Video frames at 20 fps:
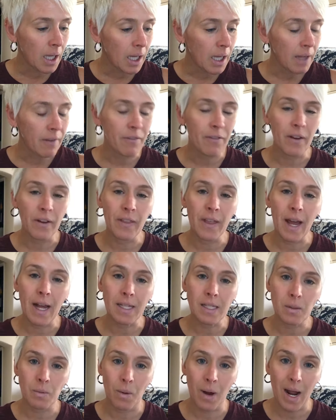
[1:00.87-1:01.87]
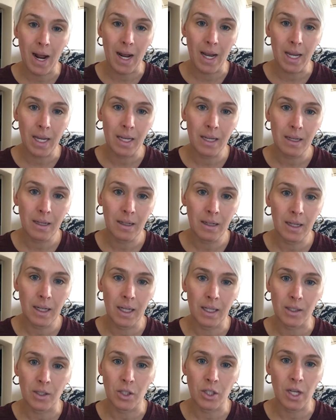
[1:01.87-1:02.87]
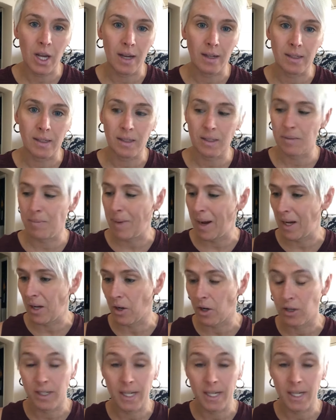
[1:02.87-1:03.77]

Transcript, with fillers: if that's why it just made her